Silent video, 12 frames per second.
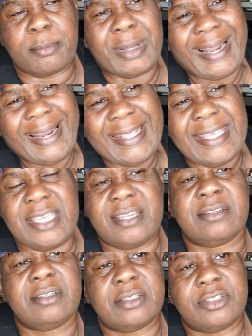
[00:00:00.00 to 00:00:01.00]

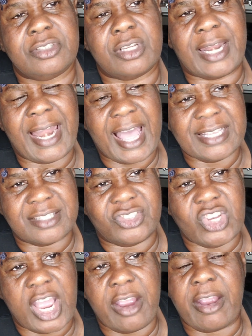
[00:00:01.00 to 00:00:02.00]
clean glass
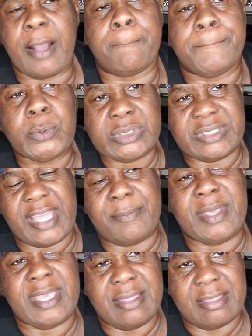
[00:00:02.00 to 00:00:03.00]
jar and put
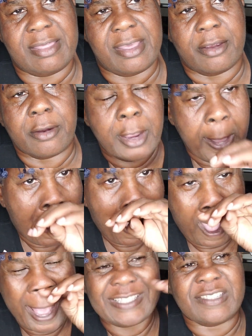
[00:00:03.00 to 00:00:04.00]
them in there
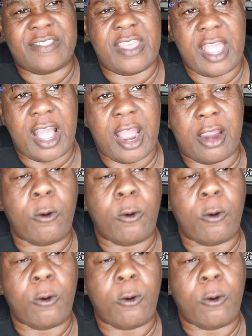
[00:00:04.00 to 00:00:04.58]
as they are,